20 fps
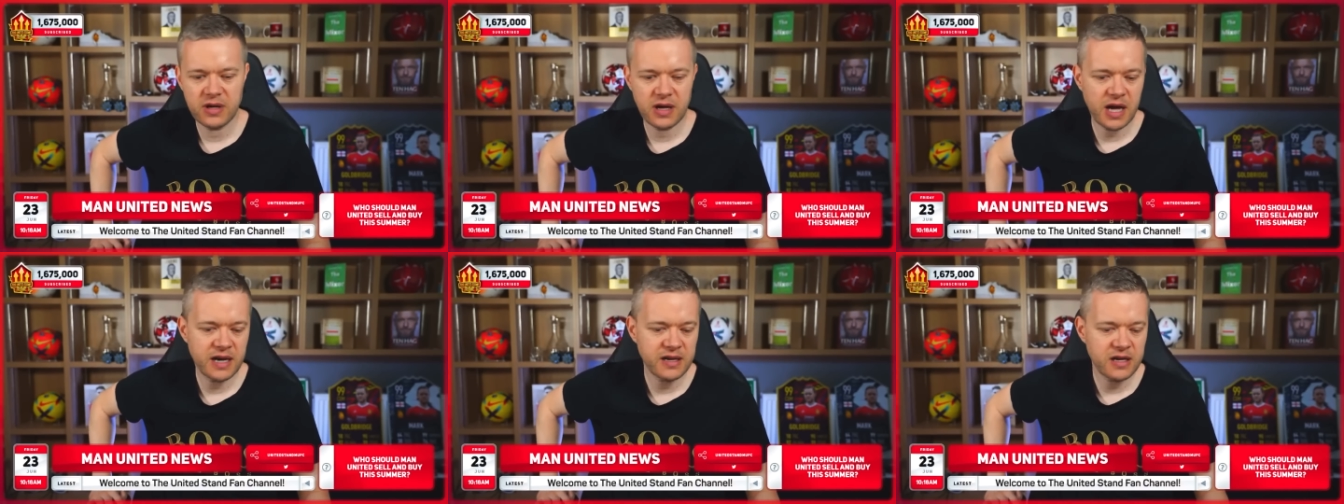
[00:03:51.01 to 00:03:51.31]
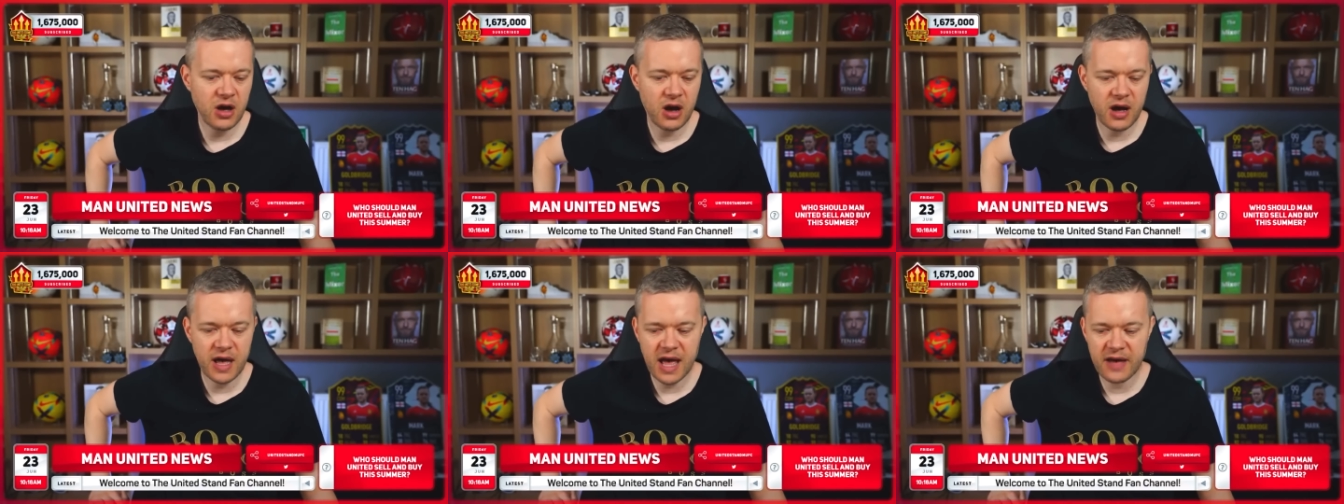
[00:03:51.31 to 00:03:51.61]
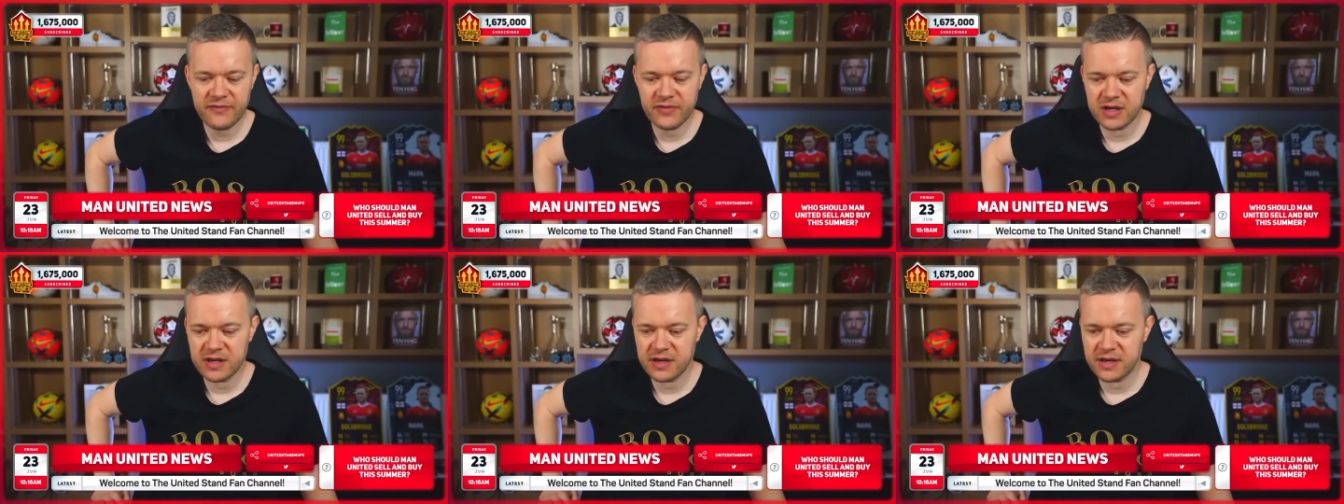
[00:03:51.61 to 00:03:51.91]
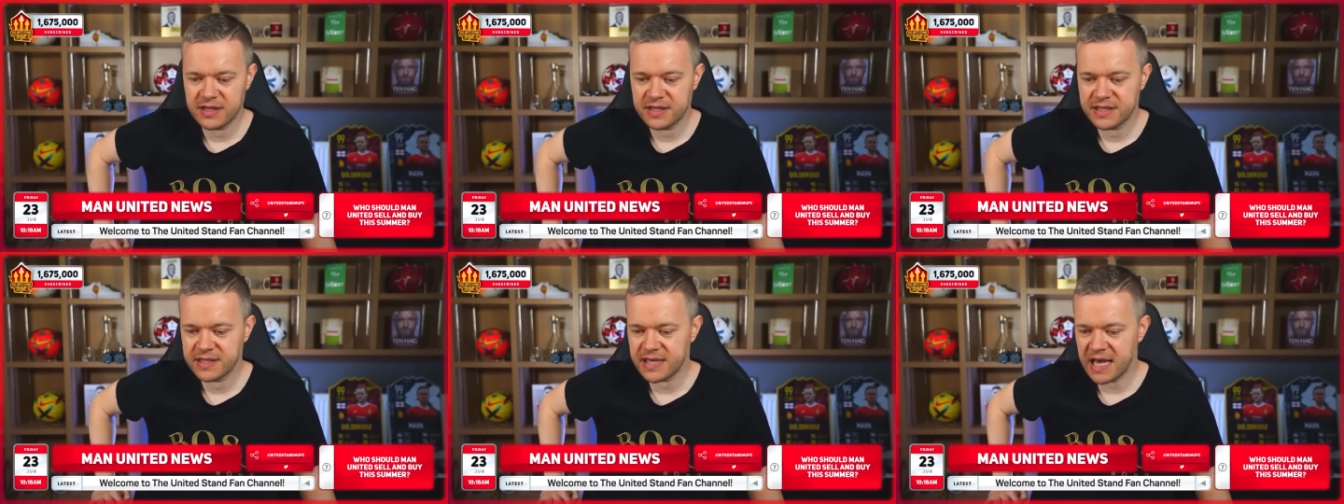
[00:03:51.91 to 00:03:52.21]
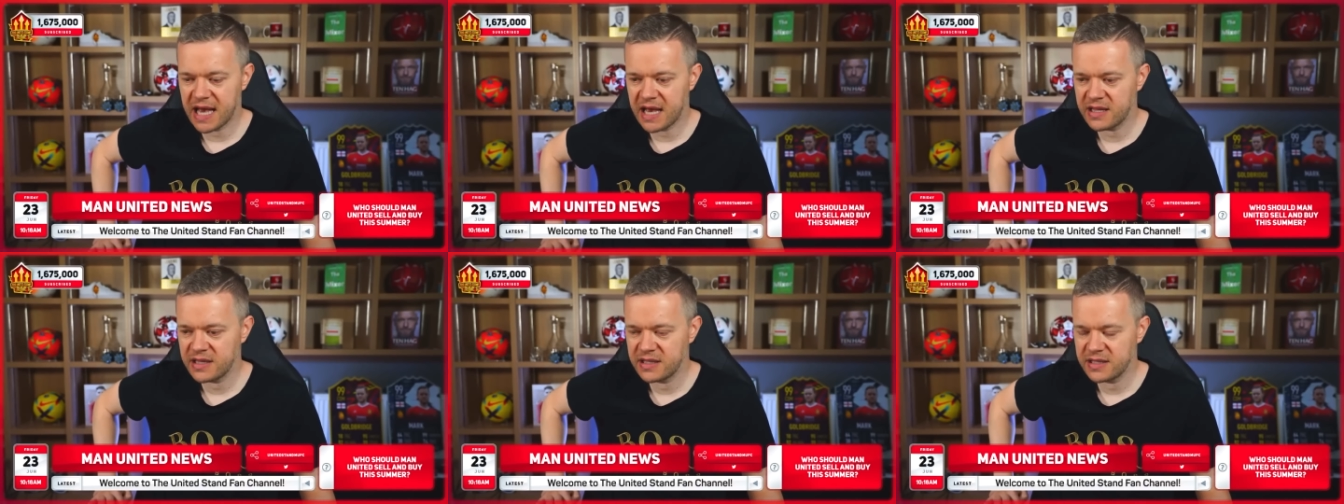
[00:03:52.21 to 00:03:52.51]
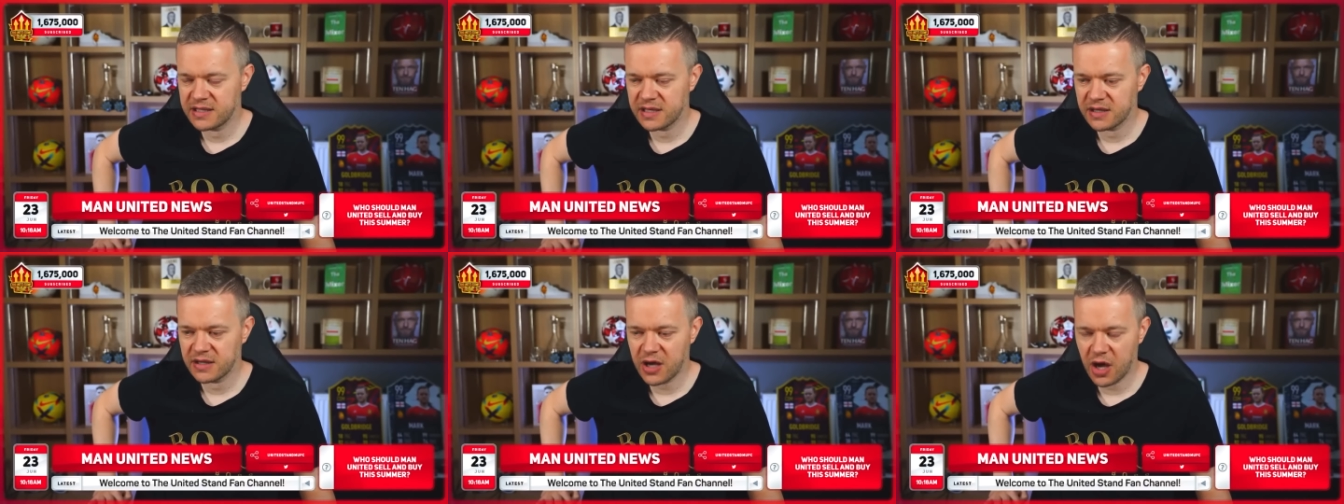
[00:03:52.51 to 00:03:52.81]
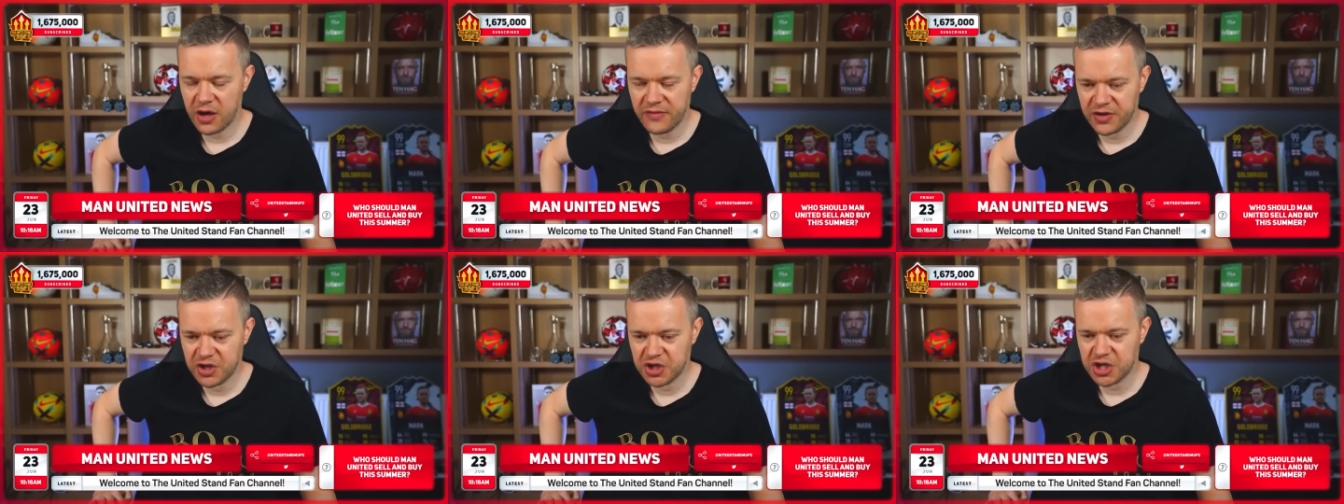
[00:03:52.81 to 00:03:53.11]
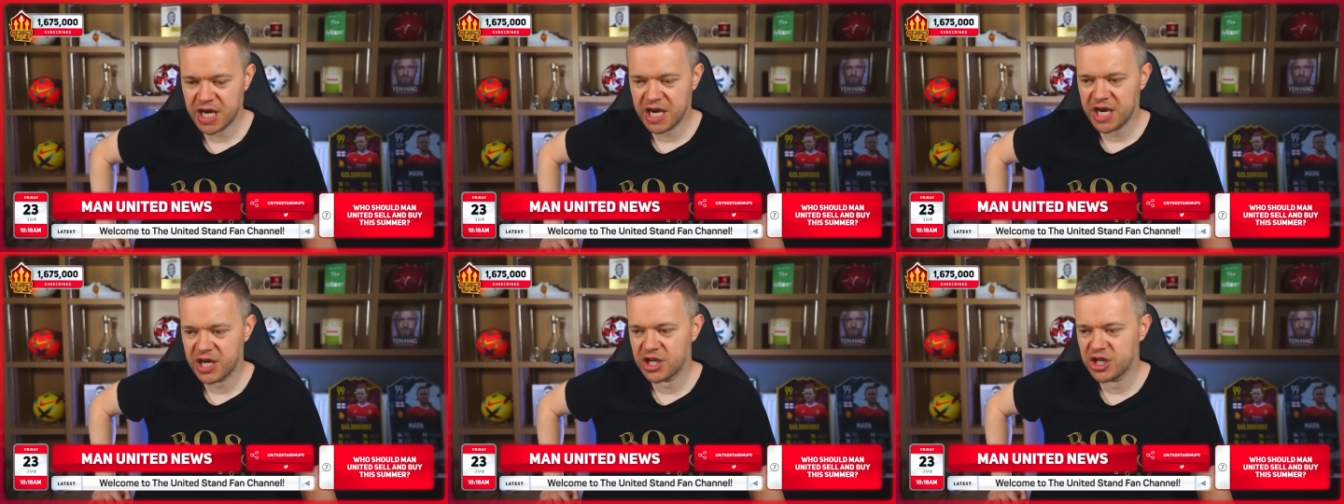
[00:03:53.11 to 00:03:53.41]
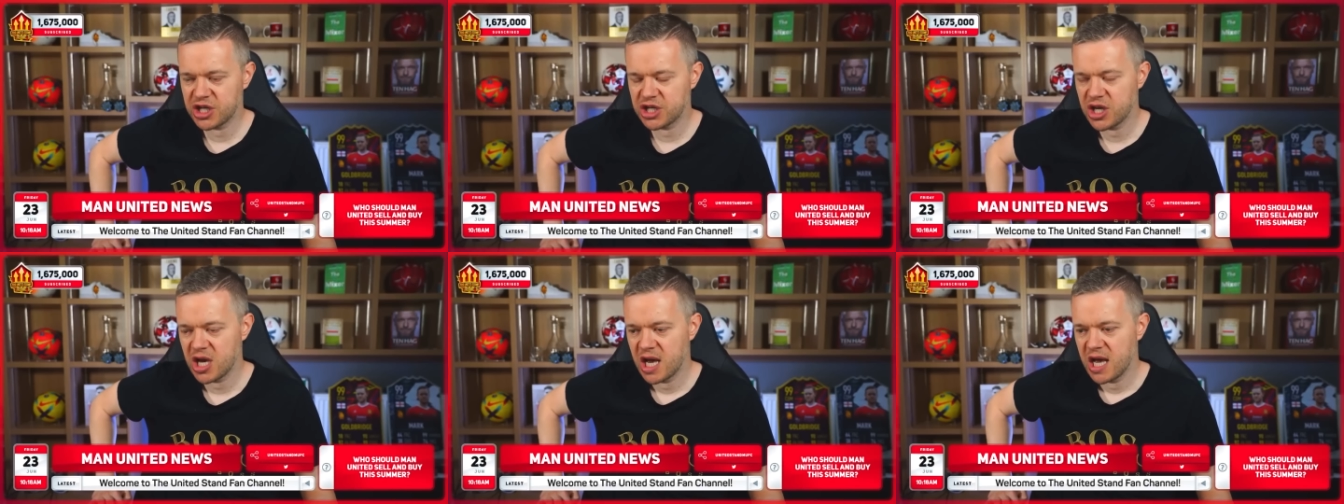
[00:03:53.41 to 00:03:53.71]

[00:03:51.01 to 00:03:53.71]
and Kai Havertz and Kovacic